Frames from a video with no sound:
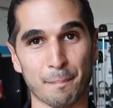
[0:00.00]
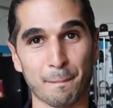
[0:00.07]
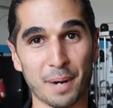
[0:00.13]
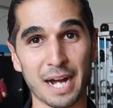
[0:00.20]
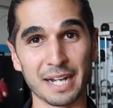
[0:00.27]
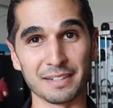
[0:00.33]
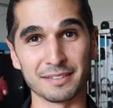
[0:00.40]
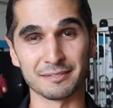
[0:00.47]

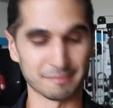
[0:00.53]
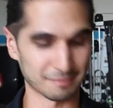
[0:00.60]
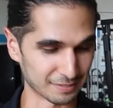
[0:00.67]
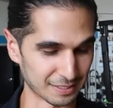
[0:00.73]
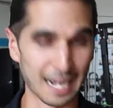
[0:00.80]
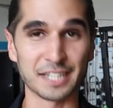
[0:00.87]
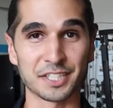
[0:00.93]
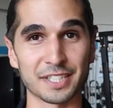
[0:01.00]
But
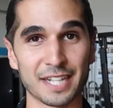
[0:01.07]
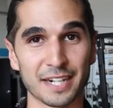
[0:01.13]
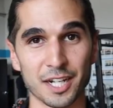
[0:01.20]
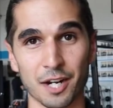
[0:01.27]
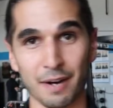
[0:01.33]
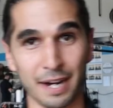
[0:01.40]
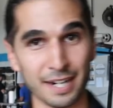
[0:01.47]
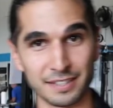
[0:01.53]
I actually got to
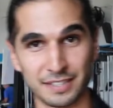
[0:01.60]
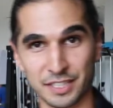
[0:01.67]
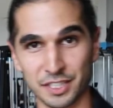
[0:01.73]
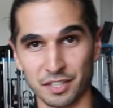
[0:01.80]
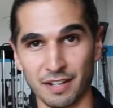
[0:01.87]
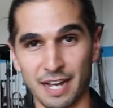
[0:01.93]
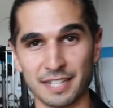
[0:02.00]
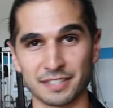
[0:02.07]
go. I got to teach
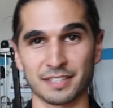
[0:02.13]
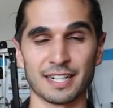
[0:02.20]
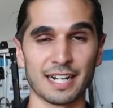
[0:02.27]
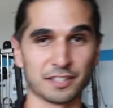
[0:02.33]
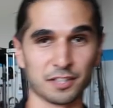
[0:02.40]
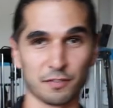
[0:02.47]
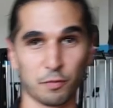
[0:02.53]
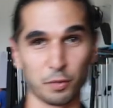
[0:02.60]
a class and I
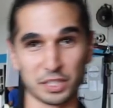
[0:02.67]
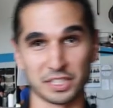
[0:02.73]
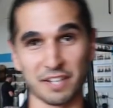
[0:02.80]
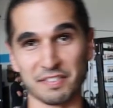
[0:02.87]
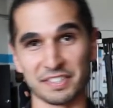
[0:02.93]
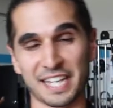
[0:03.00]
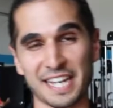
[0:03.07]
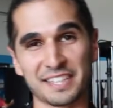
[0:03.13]
took
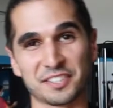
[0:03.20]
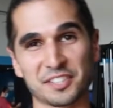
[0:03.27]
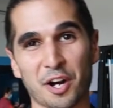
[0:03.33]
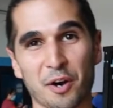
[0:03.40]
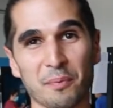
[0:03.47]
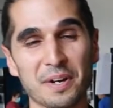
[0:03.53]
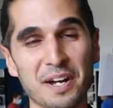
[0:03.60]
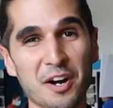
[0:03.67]
47 takes.
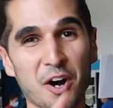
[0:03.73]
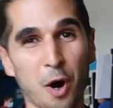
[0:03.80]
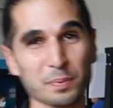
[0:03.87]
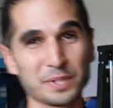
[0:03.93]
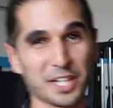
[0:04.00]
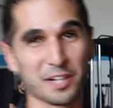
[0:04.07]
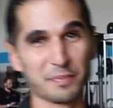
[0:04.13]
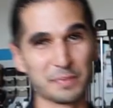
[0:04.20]
So hope
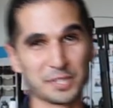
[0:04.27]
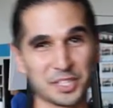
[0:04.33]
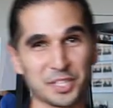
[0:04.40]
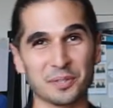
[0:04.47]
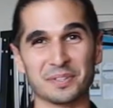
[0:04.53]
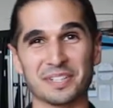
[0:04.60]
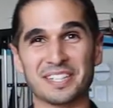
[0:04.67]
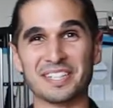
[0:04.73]
to hear from you
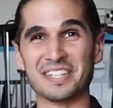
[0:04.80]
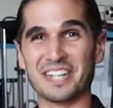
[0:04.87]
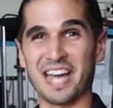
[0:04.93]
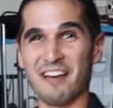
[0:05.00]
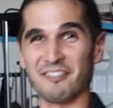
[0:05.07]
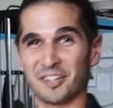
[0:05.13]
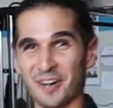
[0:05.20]
soon. Have a